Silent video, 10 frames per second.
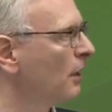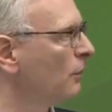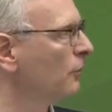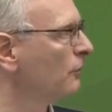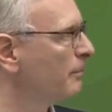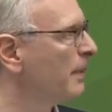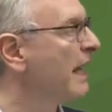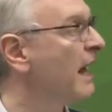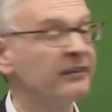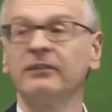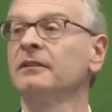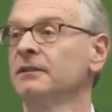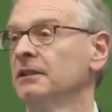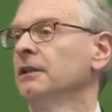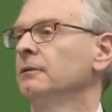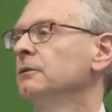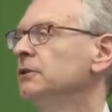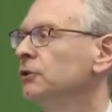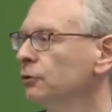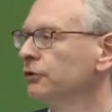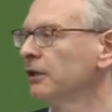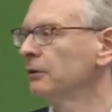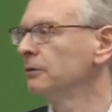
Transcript: just BS, which is also,